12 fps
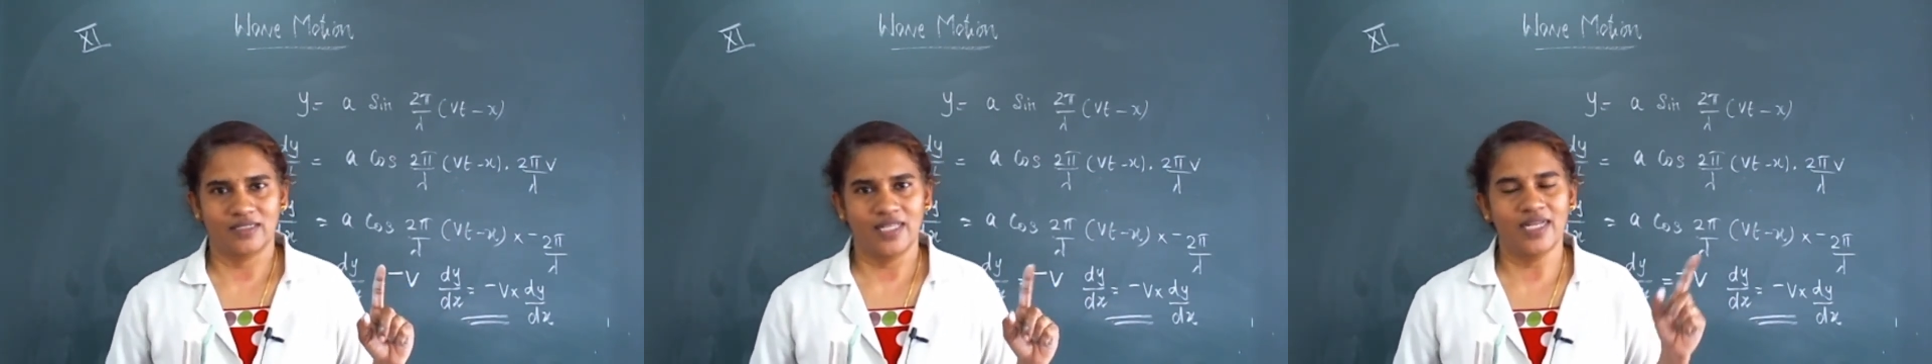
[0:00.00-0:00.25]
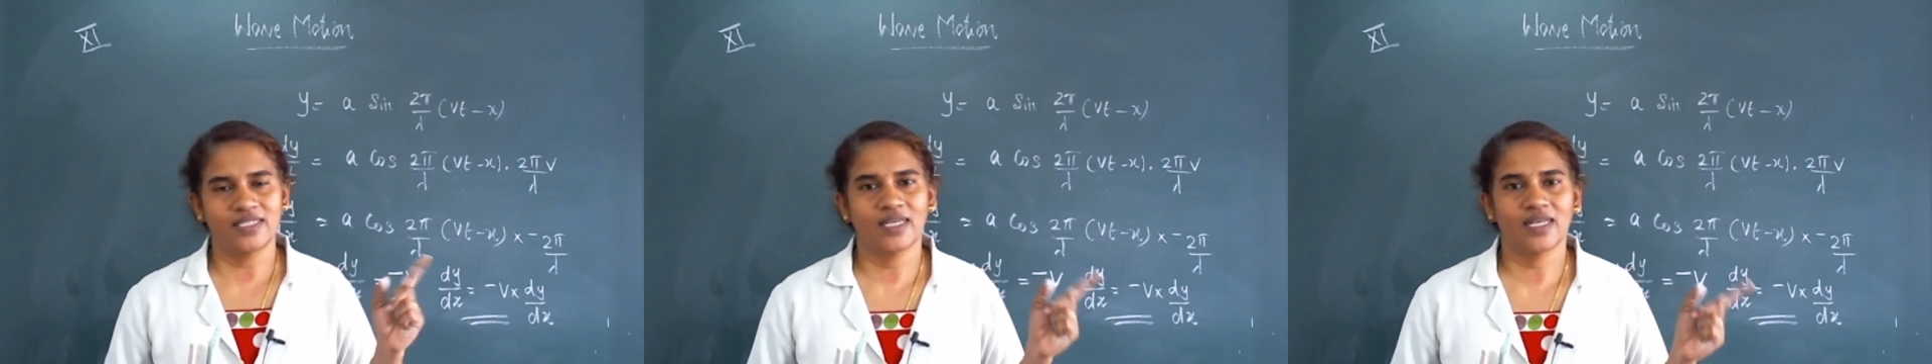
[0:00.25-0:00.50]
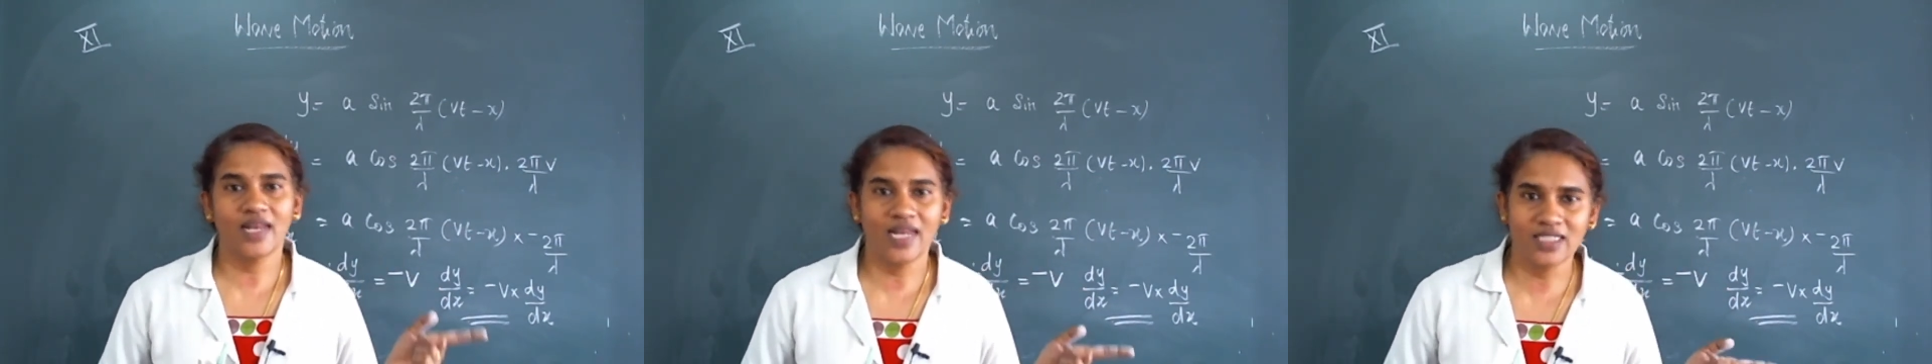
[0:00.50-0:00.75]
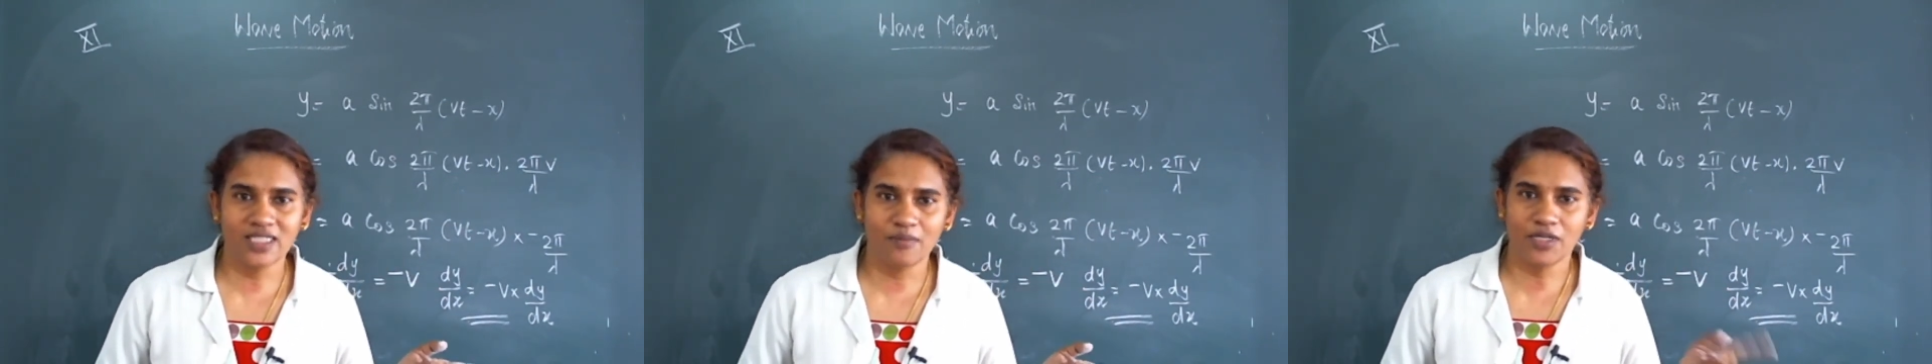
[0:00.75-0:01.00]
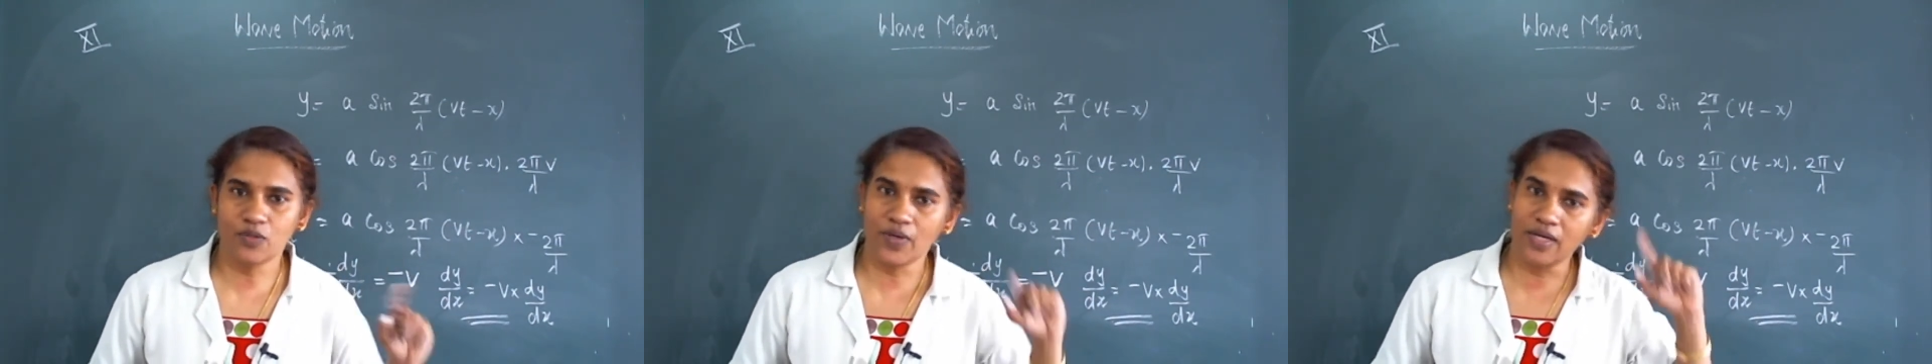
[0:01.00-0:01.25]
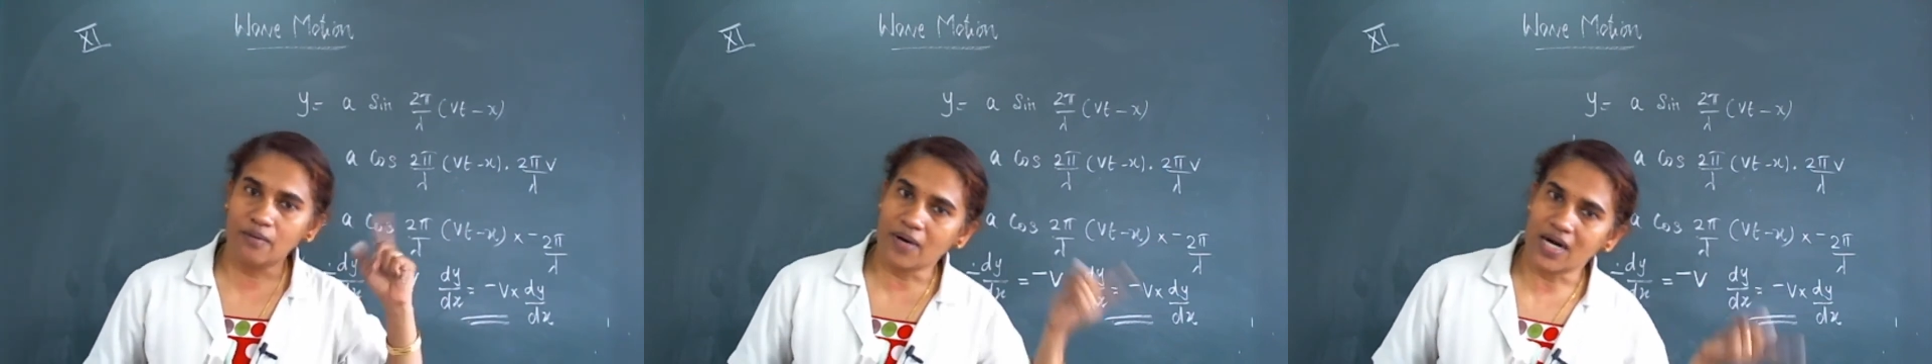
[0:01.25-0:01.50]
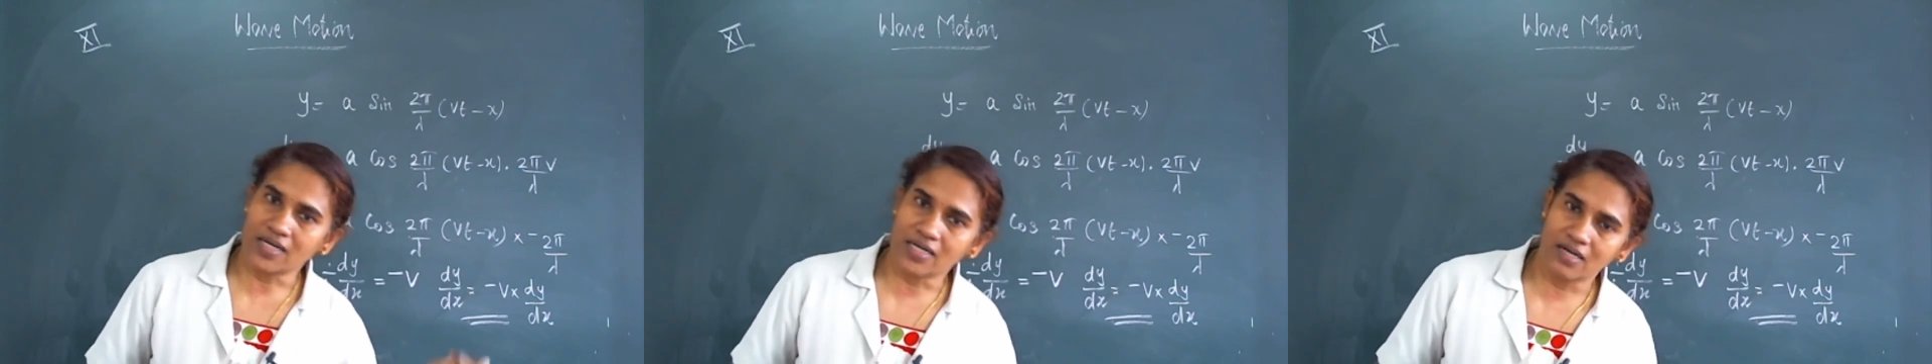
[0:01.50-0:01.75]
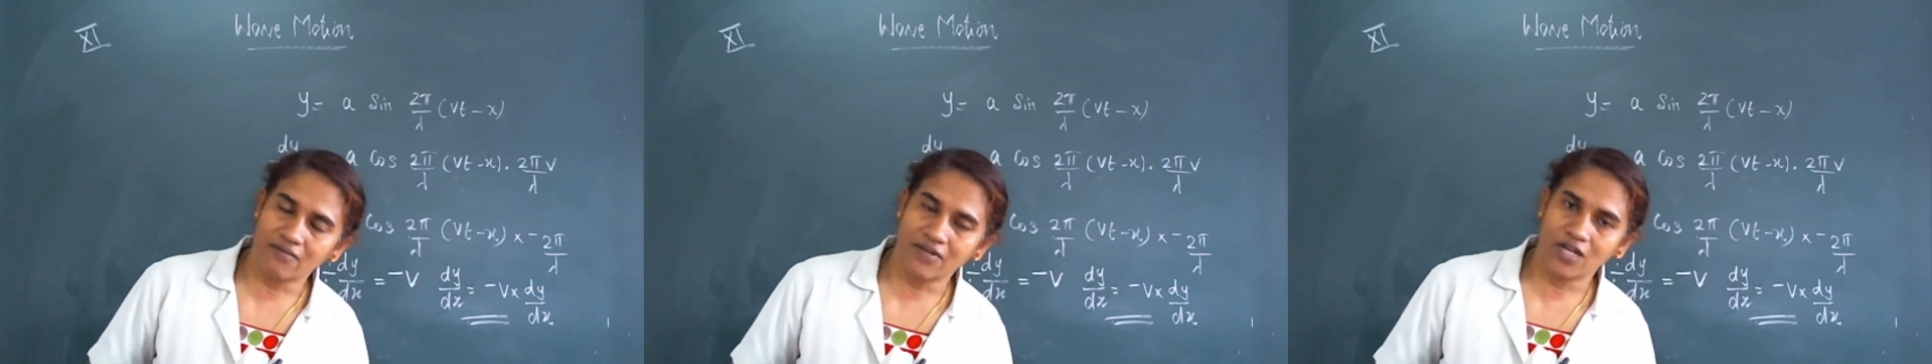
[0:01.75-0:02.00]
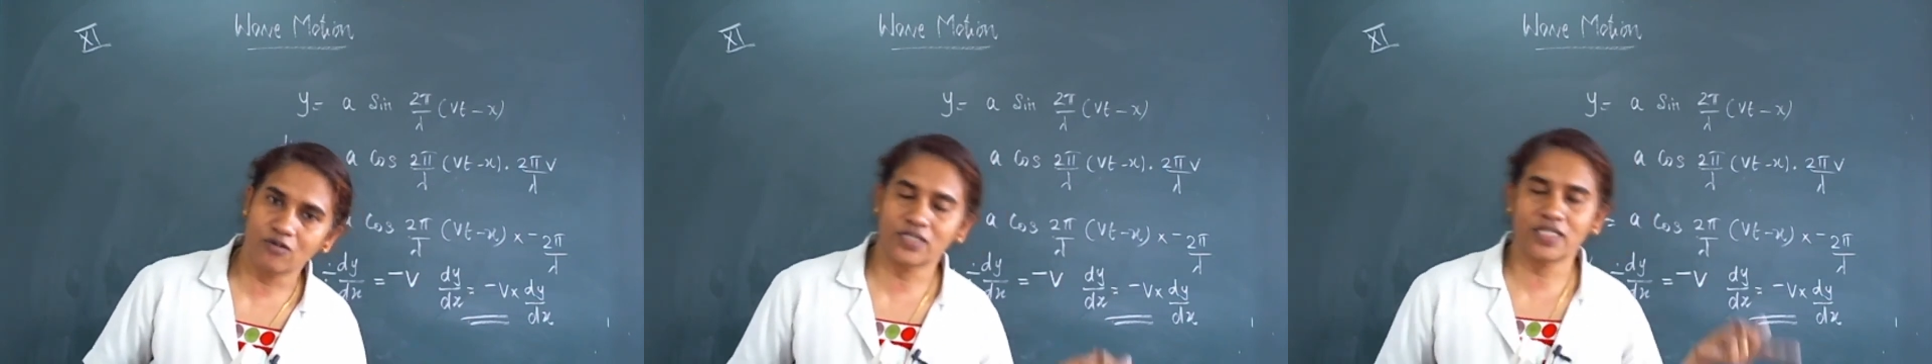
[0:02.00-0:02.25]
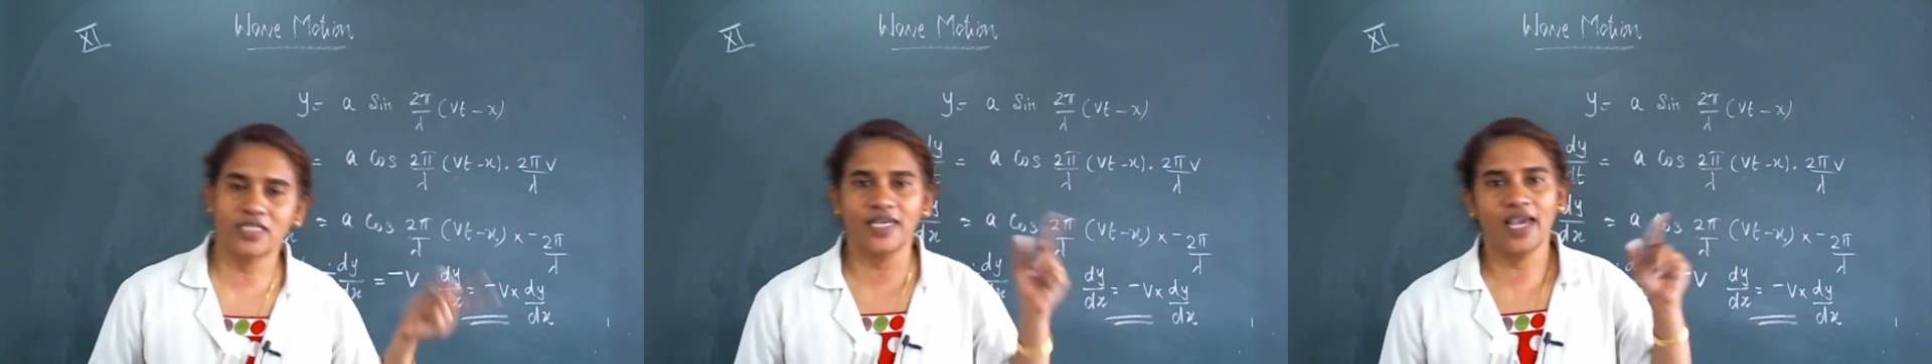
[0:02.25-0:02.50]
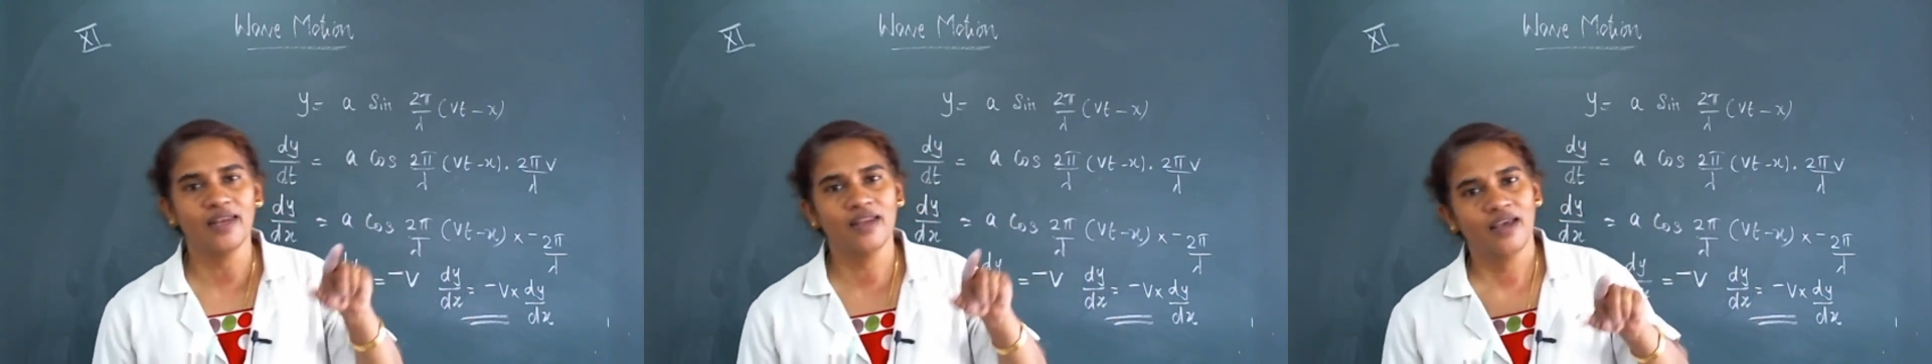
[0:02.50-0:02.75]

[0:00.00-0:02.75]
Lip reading: That is a relation between particle velocity and